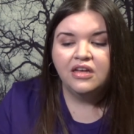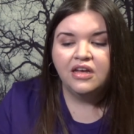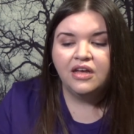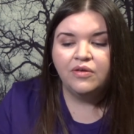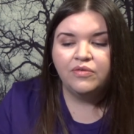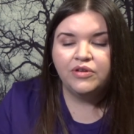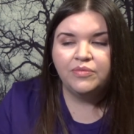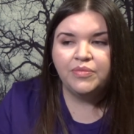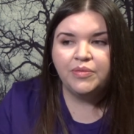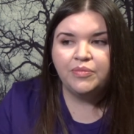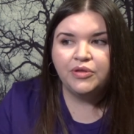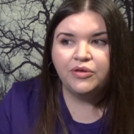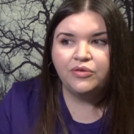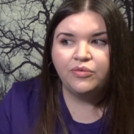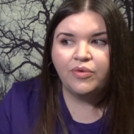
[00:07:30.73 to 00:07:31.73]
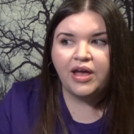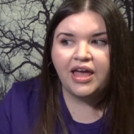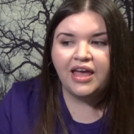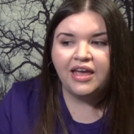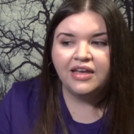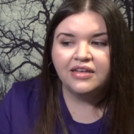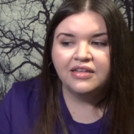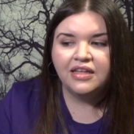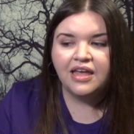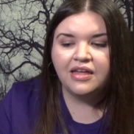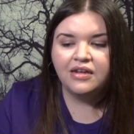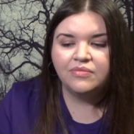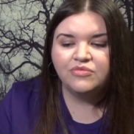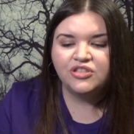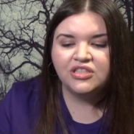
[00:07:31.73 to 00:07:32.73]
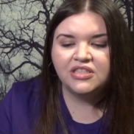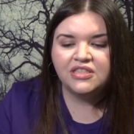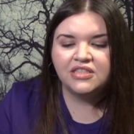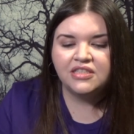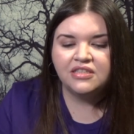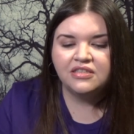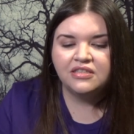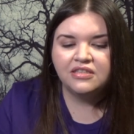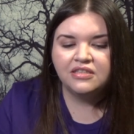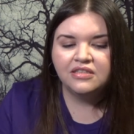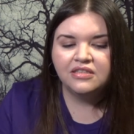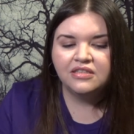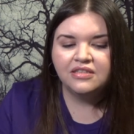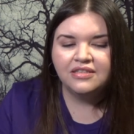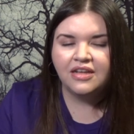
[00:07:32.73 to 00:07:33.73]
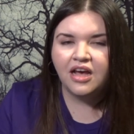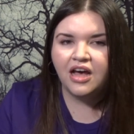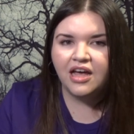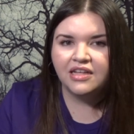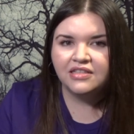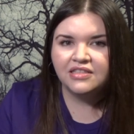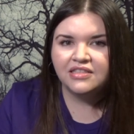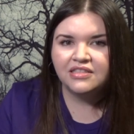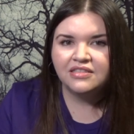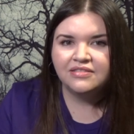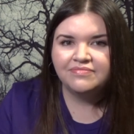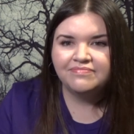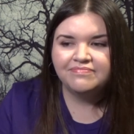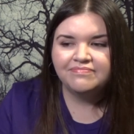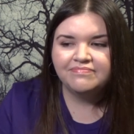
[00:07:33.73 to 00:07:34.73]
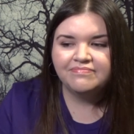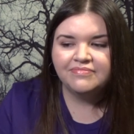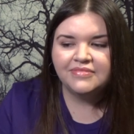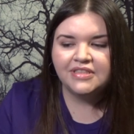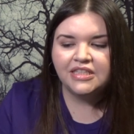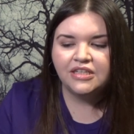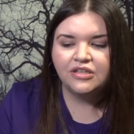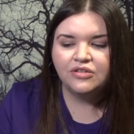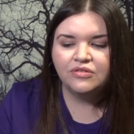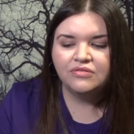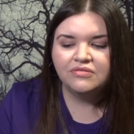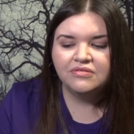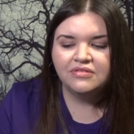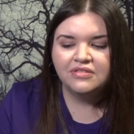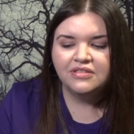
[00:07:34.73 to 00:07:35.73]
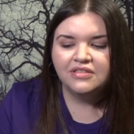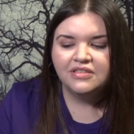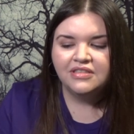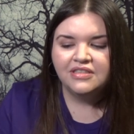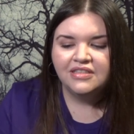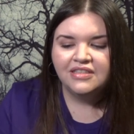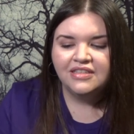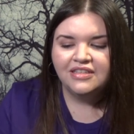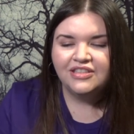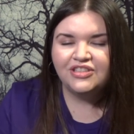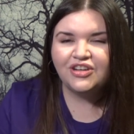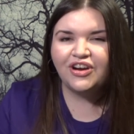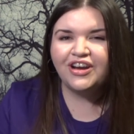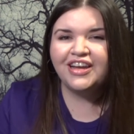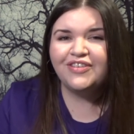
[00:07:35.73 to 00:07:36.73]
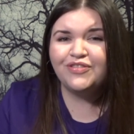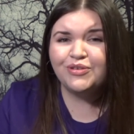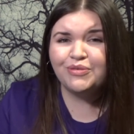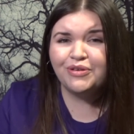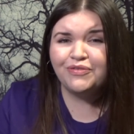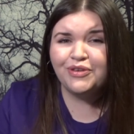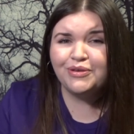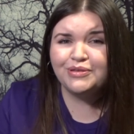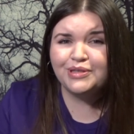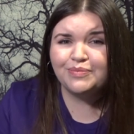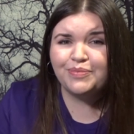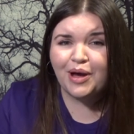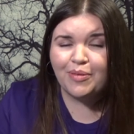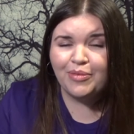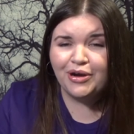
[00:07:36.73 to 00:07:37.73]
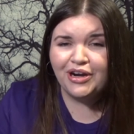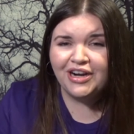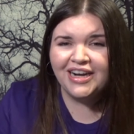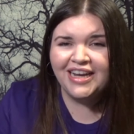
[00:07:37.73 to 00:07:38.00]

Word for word: I want to be blown away, and I'm just not. So, sorry if the review's a bummer.